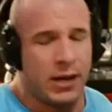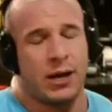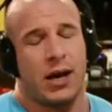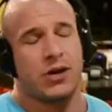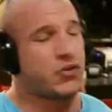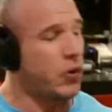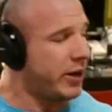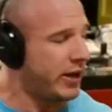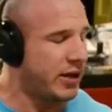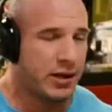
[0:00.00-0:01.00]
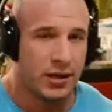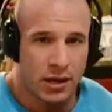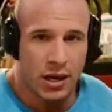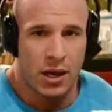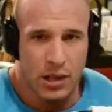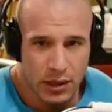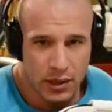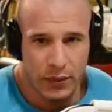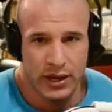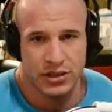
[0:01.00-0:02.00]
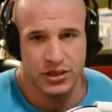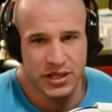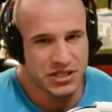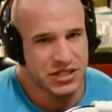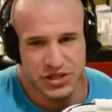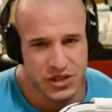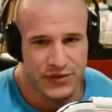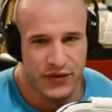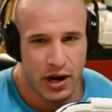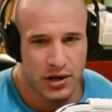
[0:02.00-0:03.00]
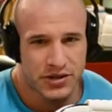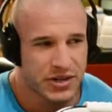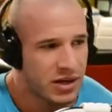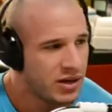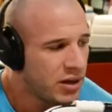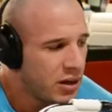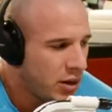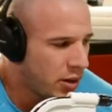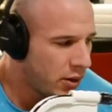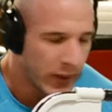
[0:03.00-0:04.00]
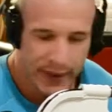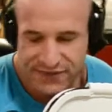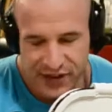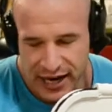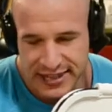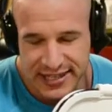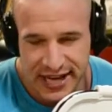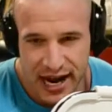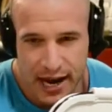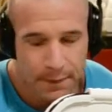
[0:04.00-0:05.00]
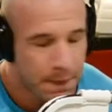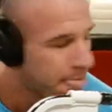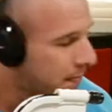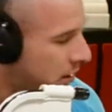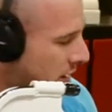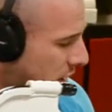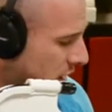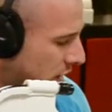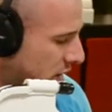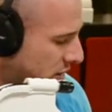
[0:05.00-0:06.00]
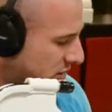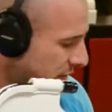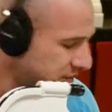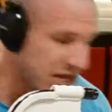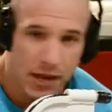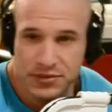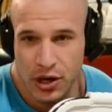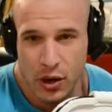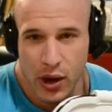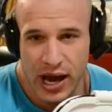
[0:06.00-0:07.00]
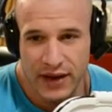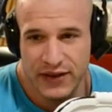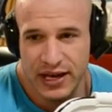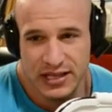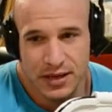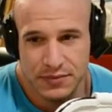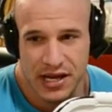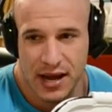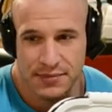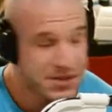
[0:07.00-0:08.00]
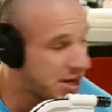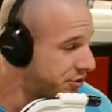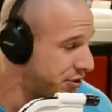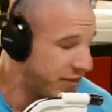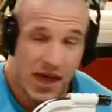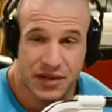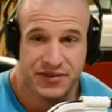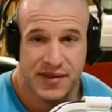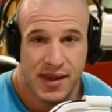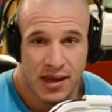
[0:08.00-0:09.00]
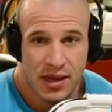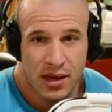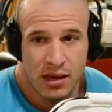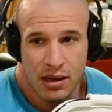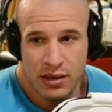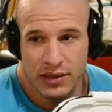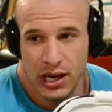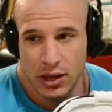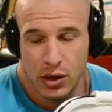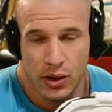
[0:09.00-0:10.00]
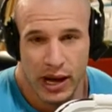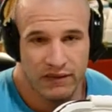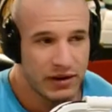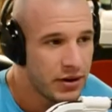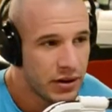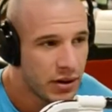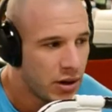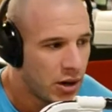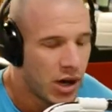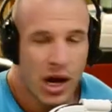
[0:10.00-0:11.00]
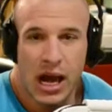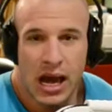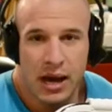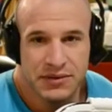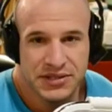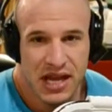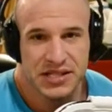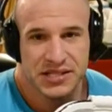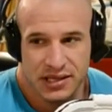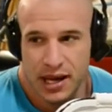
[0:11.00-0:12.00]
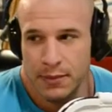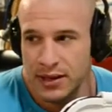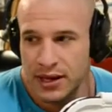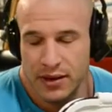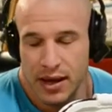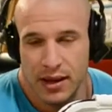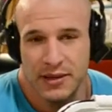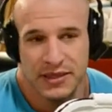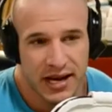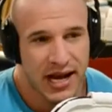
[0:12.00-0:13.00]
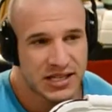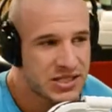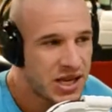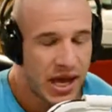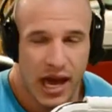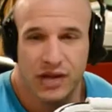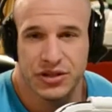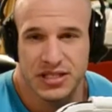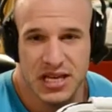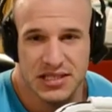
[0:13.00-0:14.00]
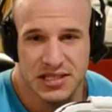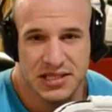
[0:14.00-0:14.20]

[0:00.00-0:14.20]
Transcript: That's 20. Now when I do this, this just varies what I'm feeling at the time. Sometimes I'll go heavy, sometimes I'll do this, and then I'll go heavy sets coming, I mean the next exercises and